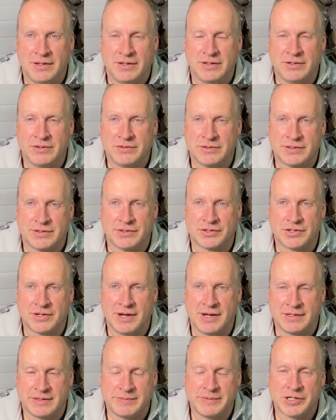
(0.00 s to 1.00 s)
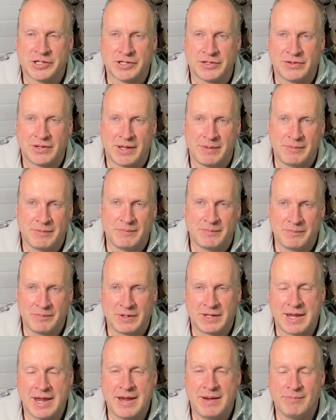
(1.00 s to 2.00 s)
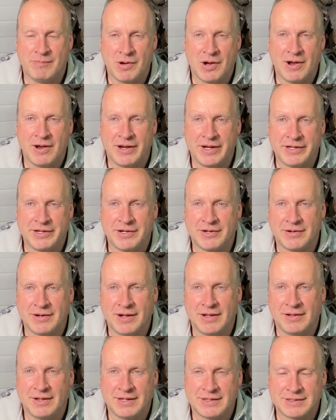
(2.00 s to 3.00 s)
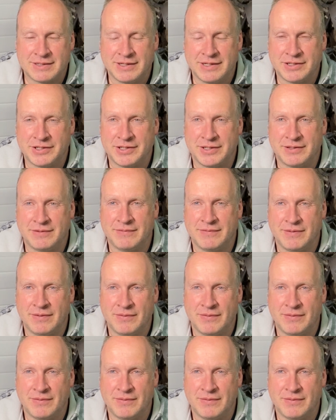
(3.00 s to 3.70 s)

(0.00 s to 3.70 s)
use the transmission that came behind your LS engine,